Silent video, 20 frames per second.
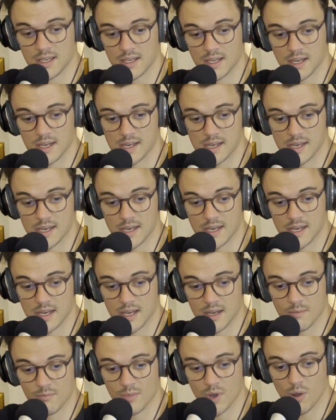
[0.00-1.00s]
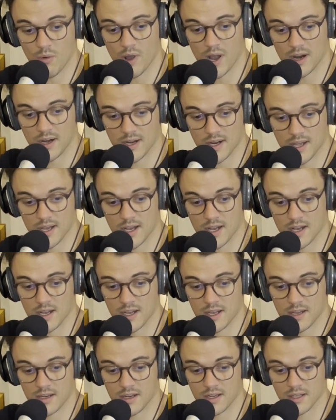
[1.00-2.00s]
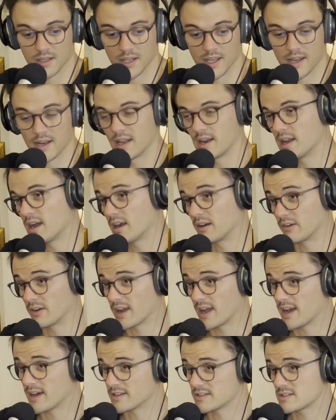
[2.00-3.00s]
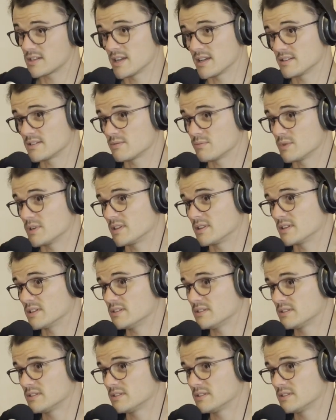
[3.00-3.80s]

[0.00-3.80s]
Mo'unga, Colette, and Hungry Heart a chance of winning this.